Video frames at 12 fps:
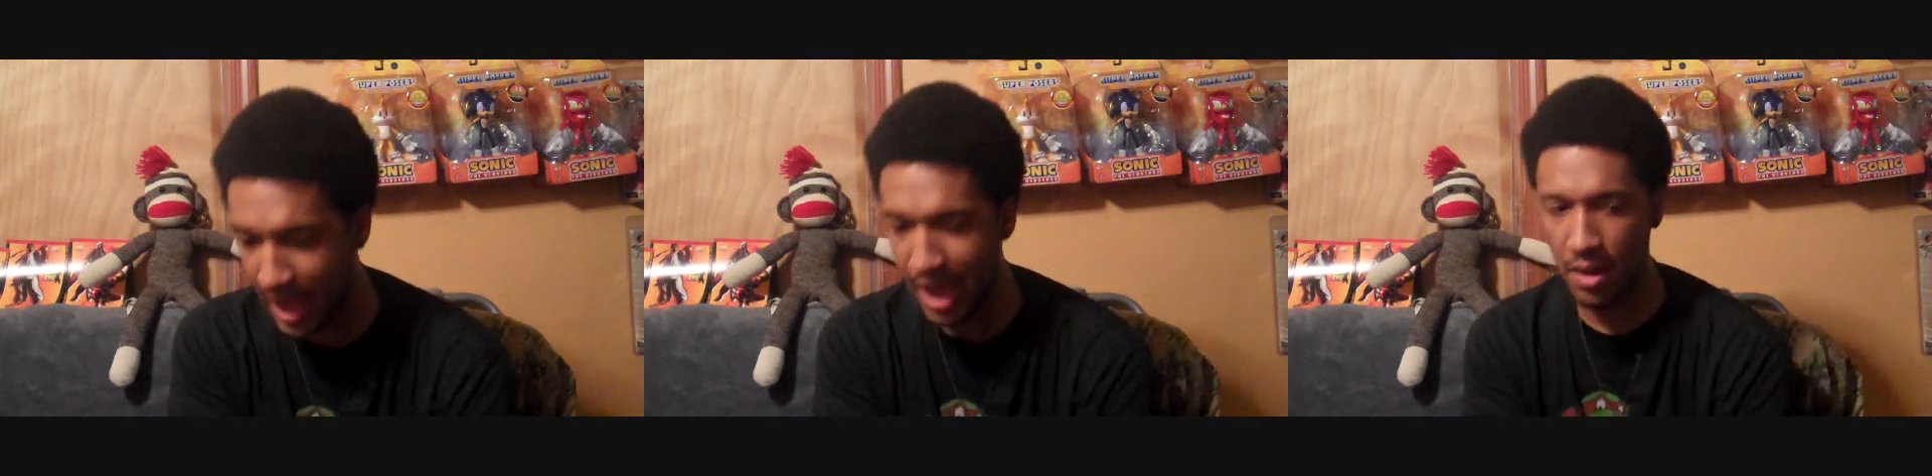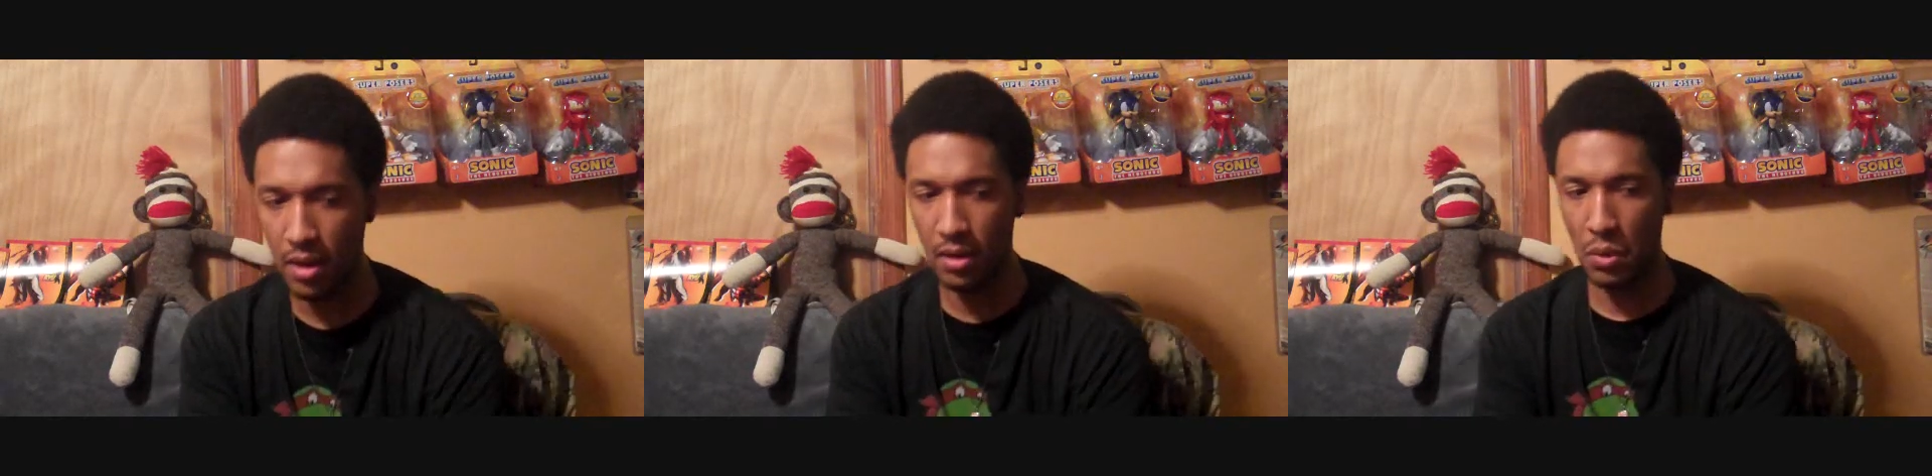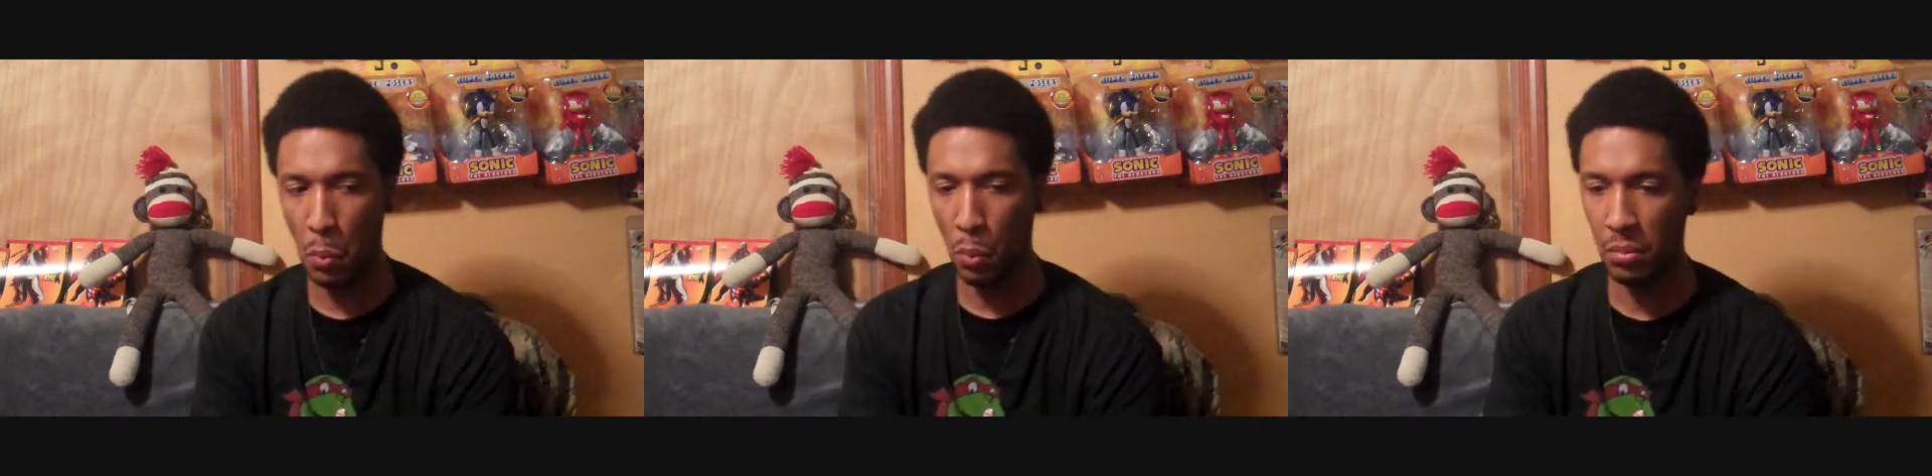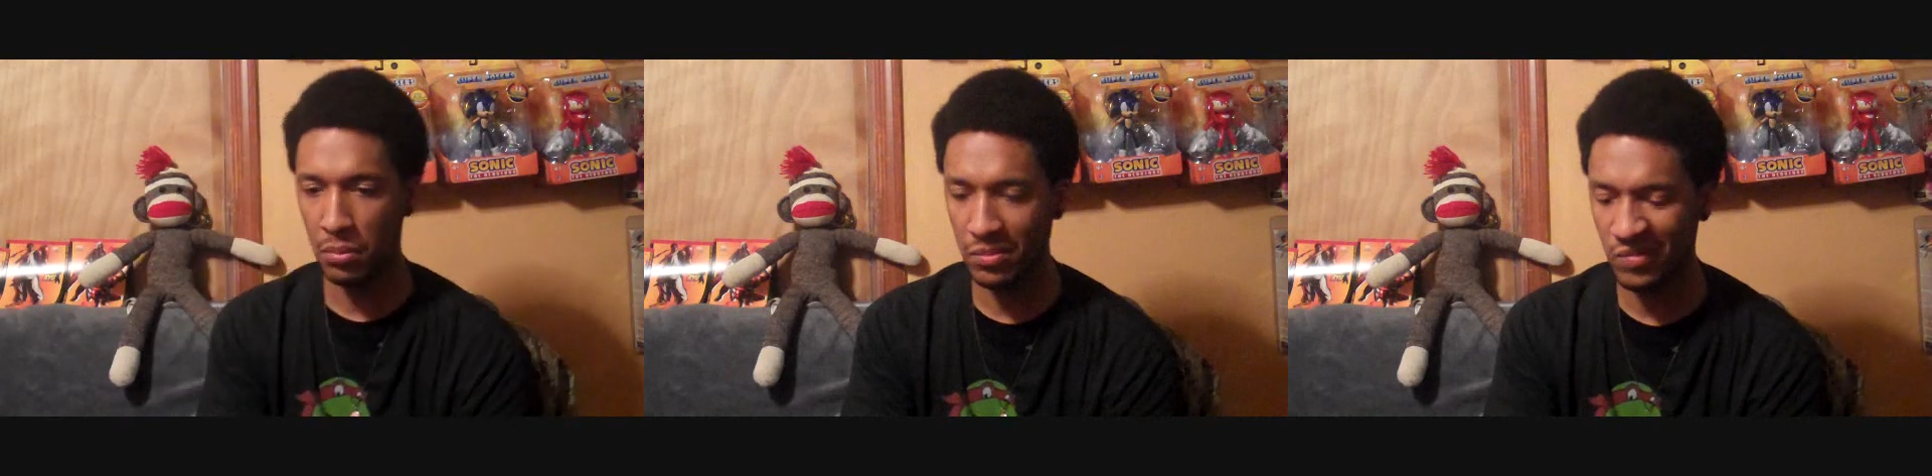yeah. Because,
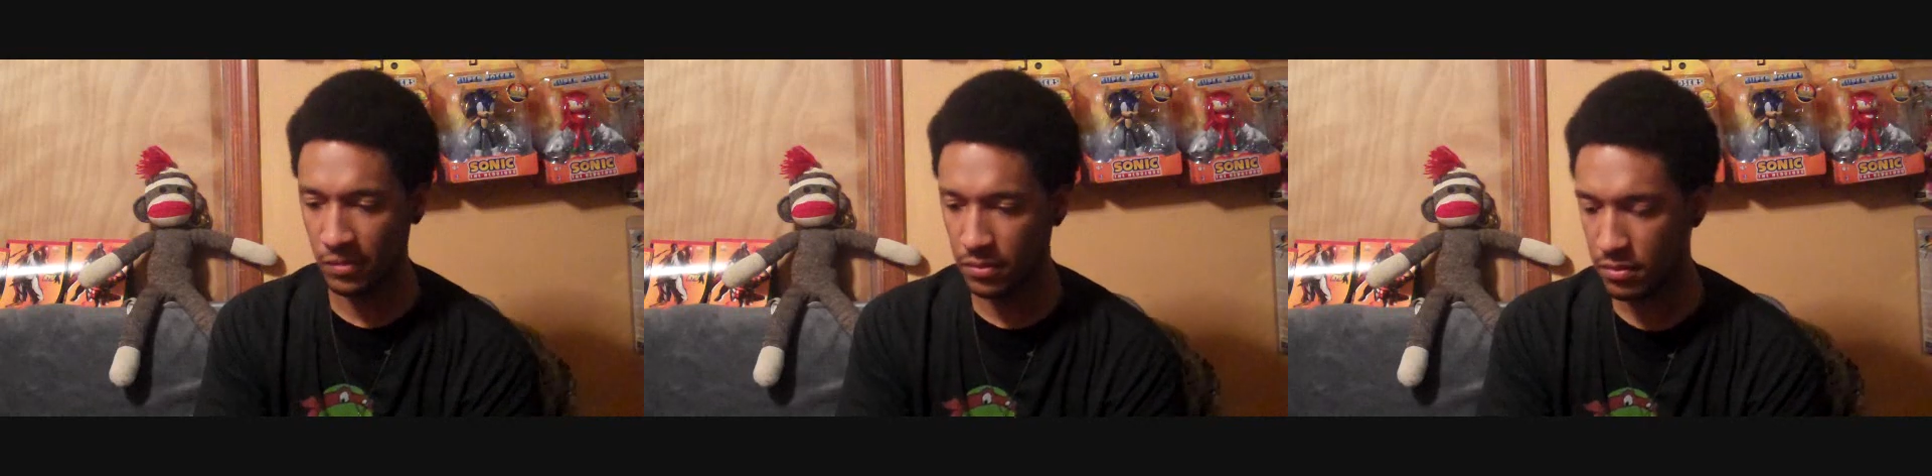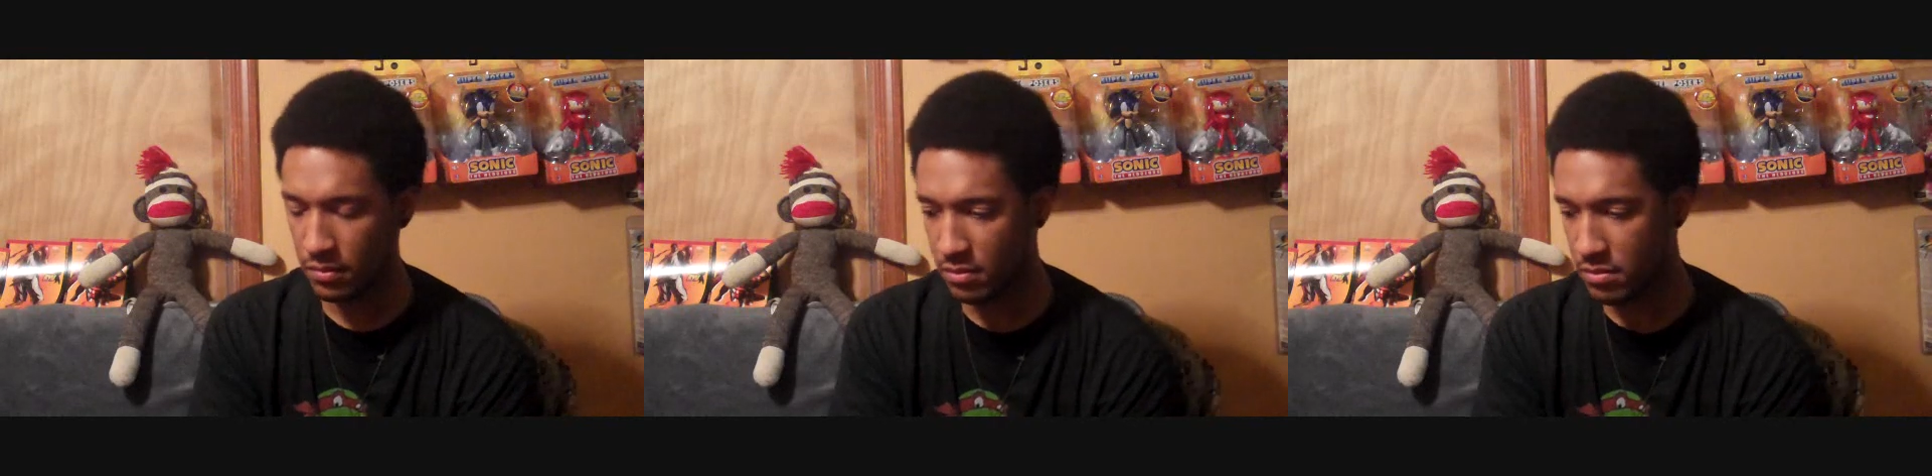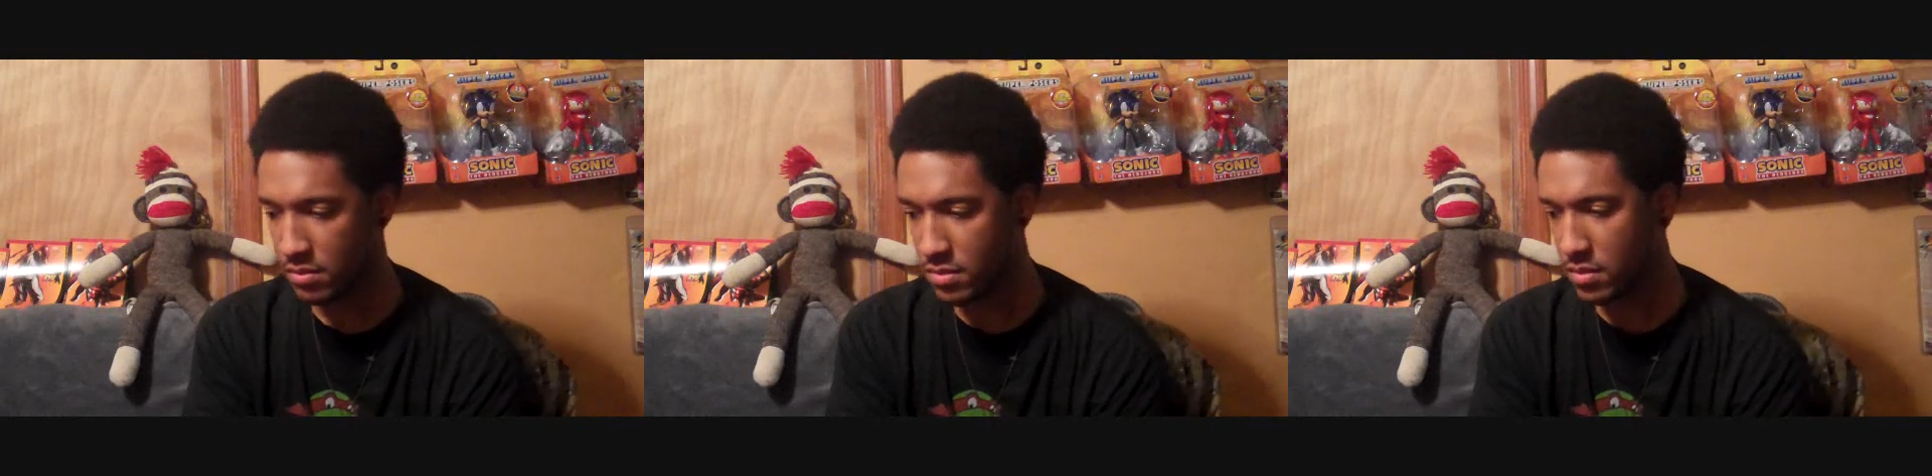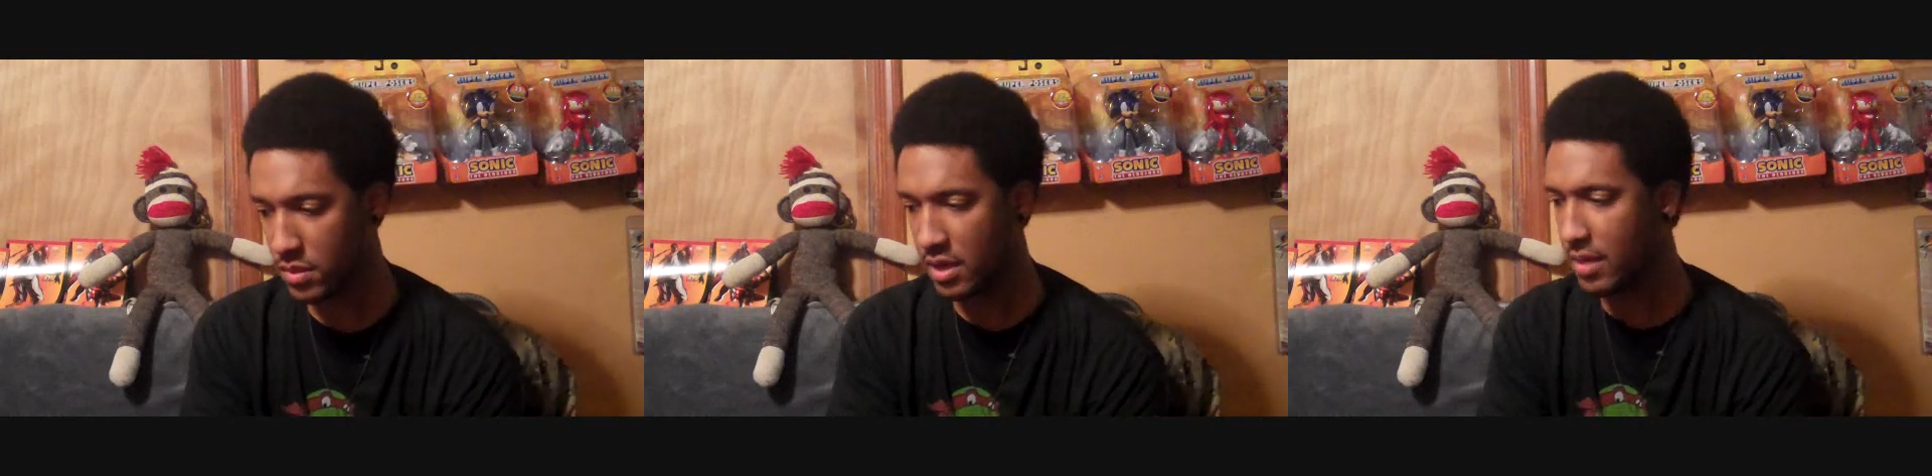is it because it's
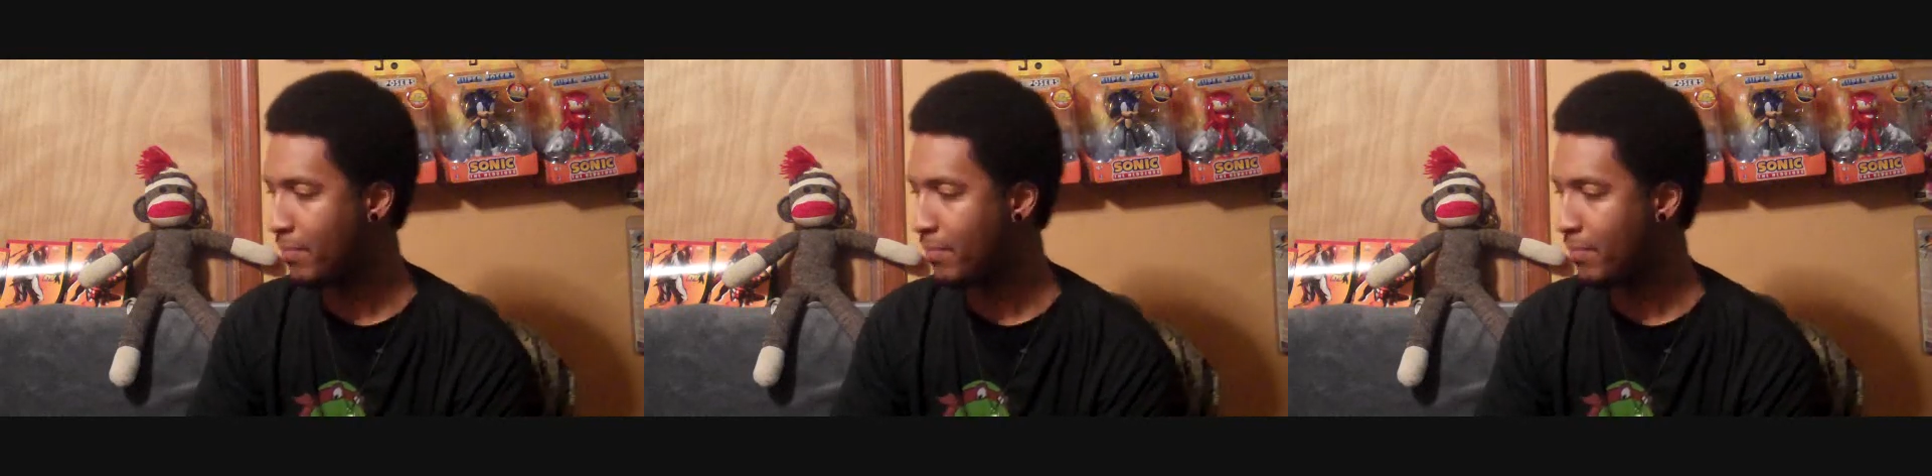Xbox that you